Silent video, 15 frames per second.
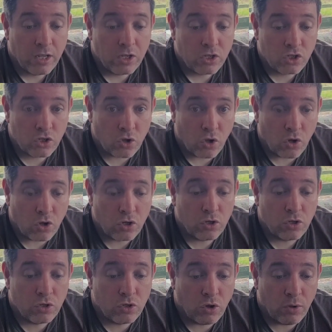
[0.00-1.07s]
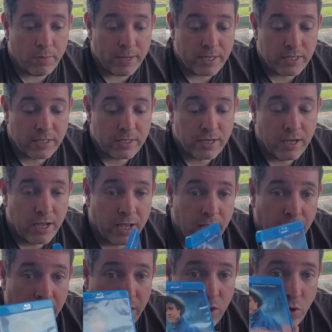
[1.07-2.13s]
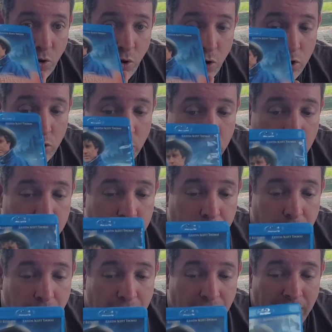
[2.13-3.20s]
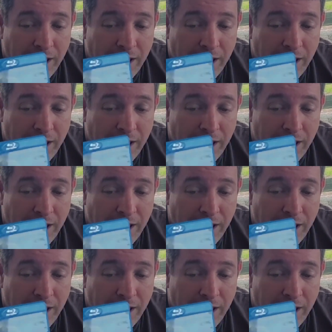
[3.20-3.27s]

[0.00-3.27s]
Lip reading: Scott Thomas in The Horse Whisperer.